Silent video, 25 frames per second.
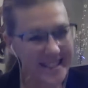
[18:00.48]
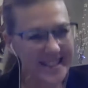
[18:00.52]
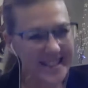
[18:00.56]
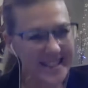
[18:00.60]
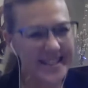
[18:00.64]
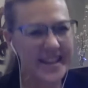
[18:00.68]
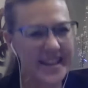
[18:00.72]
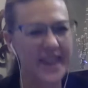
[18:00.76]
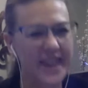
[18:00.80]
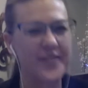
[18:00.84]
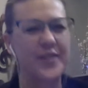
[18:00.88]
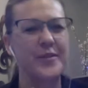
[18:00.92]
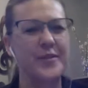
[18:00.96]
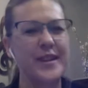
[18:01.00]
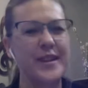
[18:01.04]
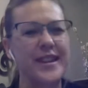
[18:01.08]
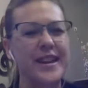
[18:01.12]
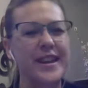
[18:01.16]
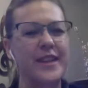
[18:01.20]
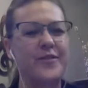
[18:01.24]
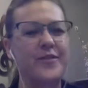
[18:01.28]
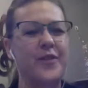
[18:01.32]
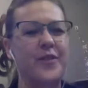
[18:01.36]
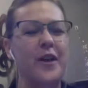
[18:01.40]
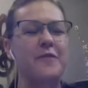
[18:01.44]
have a really
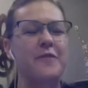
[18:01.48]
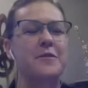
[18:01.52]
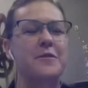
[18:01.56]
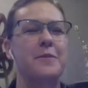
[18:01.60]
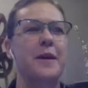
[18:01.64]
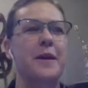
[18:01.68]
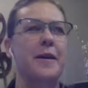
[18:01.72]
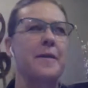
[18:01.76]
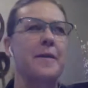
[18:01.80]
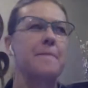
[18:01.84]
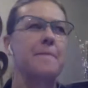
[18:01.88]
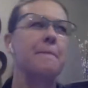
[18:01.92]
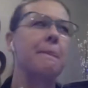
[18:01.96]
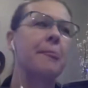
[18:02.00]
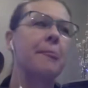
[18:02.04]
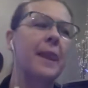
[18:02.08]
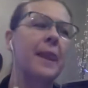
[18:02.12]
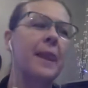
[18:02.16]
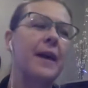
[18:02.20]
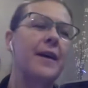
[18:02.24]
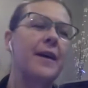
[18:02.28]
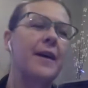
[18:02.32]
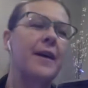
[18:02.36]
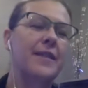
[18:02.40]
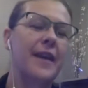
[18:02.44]
involved parent,
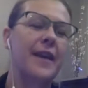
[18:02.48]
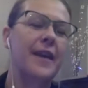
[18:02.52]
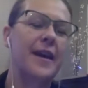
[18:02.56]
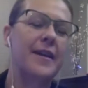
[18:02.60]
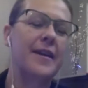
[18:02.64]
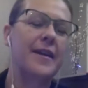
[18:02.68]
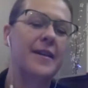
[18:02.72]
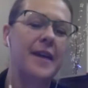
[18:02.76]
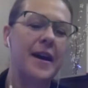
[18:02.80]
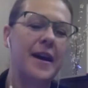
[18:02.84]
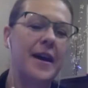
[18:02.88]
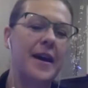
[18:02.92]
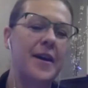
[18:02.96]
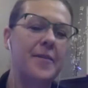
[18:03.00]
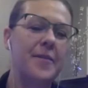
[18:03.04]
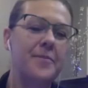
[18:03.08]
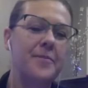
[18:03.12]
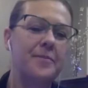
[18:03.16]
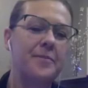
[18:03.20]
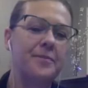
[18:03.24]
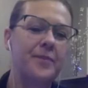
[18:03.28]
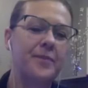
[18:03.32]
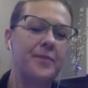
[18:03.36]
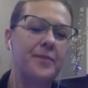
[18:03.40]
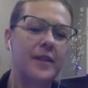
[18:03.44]
then I
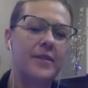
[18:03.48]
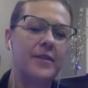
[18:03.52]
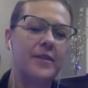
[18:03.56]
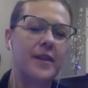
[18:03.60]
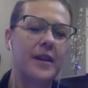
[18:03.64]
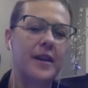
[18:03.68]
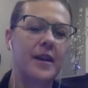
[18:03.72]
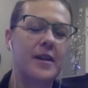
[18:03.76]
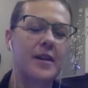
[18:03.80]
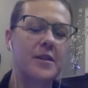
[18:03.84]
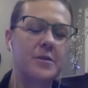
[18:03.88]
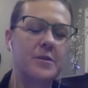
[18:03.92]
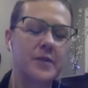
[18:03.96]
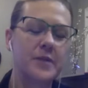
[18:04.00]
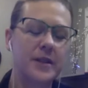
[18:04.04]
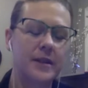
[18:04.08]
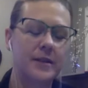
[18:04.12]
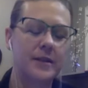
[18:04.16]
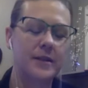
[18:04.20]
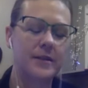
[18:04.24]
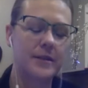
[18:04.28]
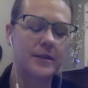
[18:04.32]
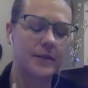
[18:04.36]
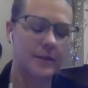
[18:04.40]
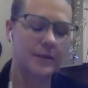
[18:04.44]
use
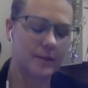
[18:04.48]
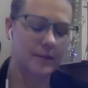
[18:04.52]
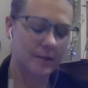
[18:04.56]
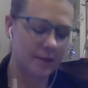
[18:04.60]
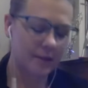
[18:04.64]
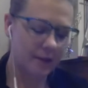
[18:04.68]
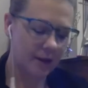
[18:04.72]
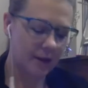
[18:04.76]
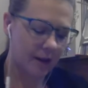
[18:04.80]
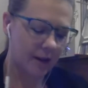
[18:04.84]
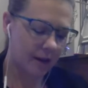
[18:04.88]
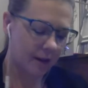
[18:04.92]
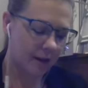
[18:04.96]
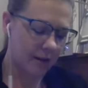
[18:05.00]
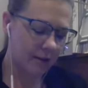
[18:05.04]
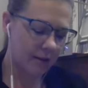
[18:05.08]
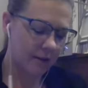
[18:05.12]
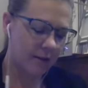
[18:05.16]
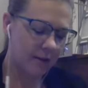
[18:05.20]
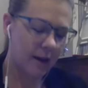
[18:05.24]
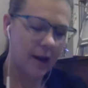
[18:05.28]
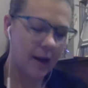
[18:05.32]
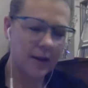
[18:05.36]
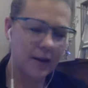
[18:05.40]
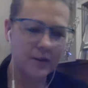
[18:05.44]
it
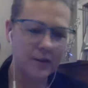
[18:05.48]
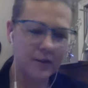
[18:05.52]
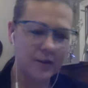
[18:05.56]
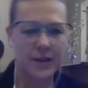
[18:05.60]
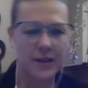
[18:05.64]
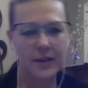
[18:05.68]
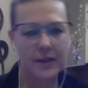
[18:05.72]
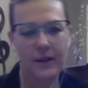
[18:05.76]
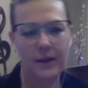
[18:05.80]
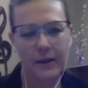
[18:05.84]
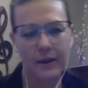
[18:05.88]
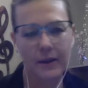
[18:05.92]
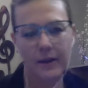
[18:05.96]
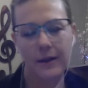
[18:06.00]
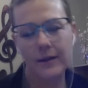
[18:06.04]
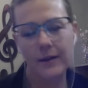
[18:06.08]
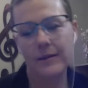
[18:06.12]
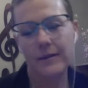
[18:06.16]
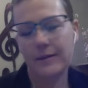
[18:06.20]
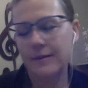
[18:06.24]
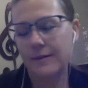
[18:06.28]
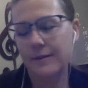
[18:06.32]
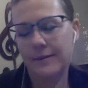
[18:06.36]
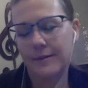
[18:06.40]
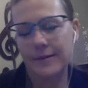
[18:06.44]
younger.
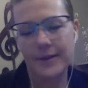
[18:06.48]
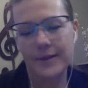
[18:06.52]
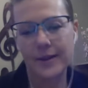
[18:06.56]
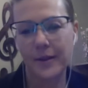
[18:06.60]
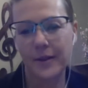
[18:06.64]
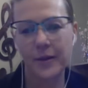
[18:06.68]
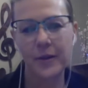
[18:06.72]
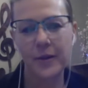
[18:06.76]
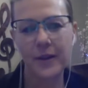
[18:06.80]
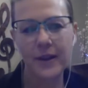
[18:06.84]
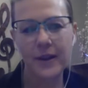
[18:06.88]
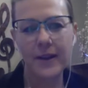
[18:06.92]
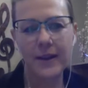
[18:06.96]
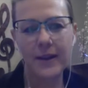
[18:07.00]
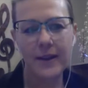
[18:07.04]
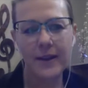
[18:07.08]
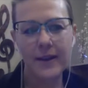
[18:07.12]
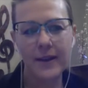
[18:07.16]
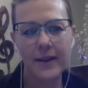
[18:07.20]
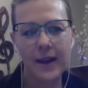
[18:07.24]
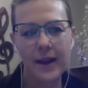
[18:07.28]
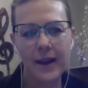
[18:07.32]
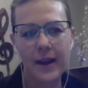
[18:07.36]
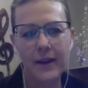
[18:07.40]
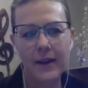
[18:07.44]
So
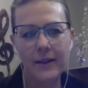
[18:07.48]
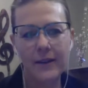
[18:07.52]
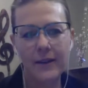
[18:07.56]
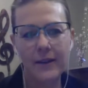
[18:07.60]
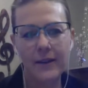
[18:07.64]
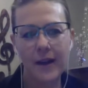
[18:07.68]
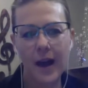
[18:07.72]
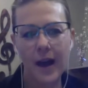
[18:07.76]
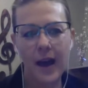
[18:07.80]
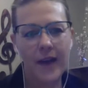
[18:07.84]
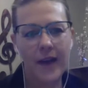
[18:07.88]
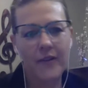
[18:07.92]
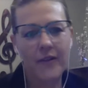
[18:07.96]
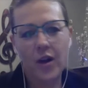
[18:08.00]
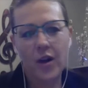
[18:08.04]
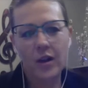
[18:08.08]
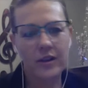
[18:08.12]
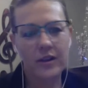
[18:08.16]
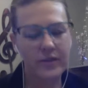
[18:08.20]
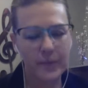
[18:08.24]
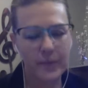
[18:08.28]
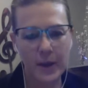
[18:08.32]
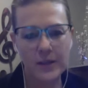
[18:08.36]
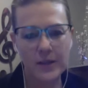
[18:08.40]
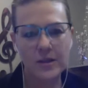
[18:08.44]
yeah, I have all
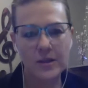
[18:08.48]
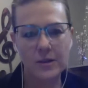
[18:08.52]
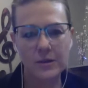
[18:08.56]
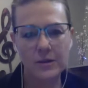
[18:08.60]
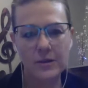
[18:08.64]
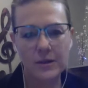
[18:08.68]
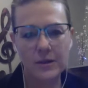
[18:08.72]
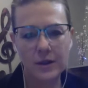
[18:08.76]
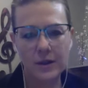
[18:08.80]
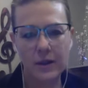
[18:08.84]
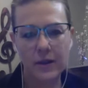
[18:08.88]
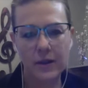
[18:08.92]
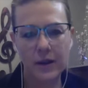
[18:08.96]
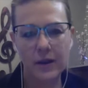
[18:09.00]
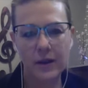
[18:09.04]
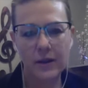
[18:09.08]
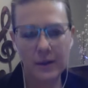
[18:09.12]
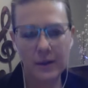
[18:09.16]
of my students on there.